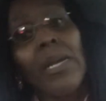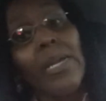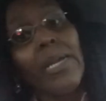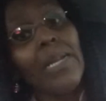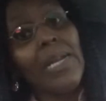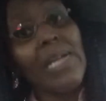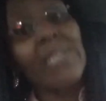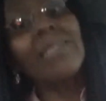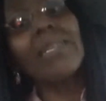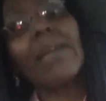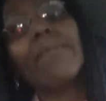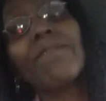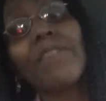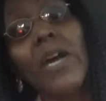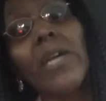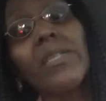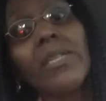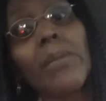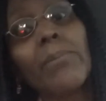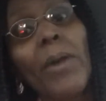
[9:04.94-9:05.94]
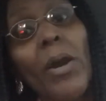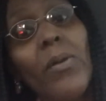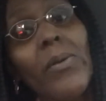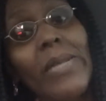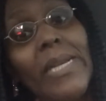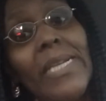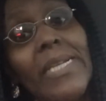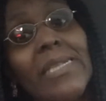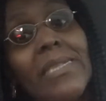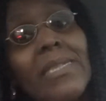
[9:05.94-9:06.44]
And I said, fuck the
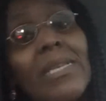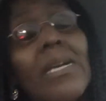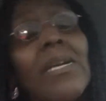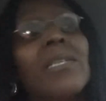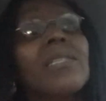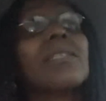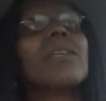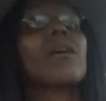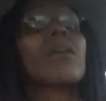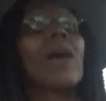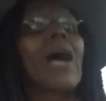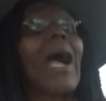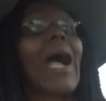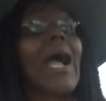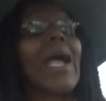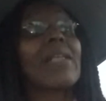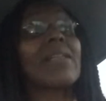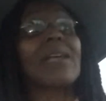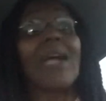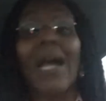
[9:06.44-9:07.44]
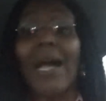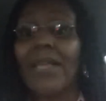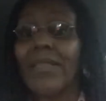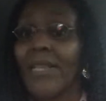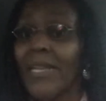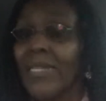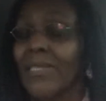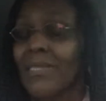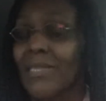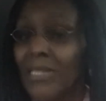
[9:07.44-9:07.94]
police. So I got
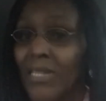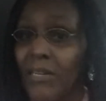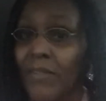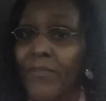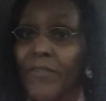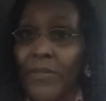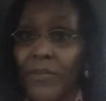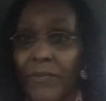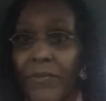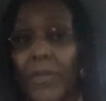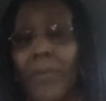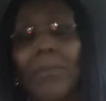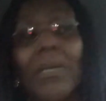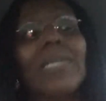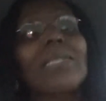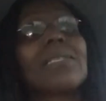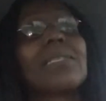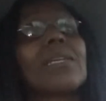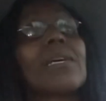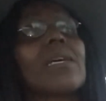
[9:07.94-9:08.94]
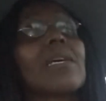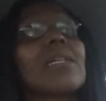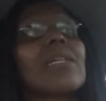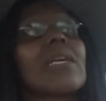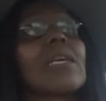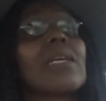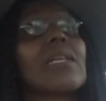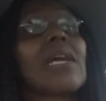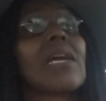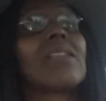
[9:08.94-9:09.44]
that cell phone from my son
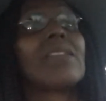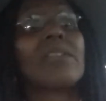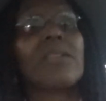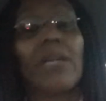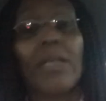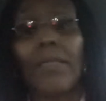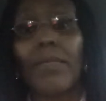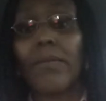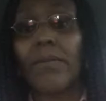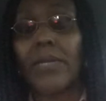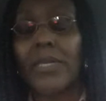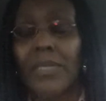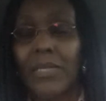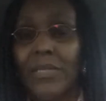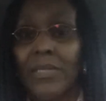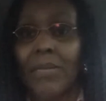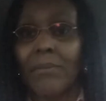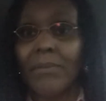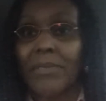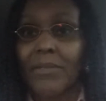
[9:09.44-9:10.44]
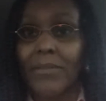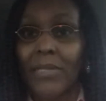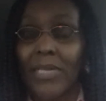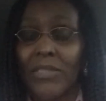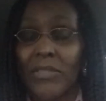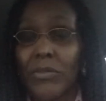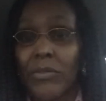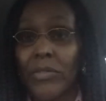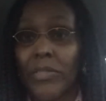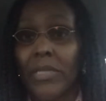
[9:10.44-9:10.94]
and I took and threw it in the dumpster. I
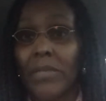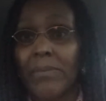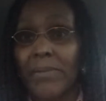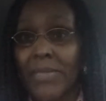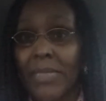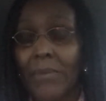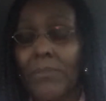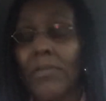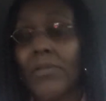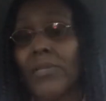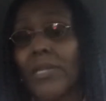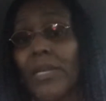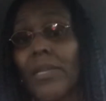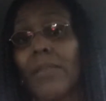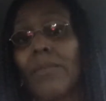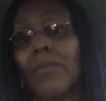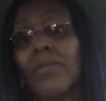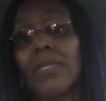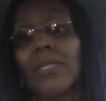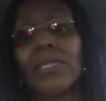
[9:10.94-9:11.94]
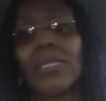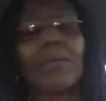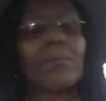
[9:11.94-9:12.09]
tore it up, stepped on it, and threw it in the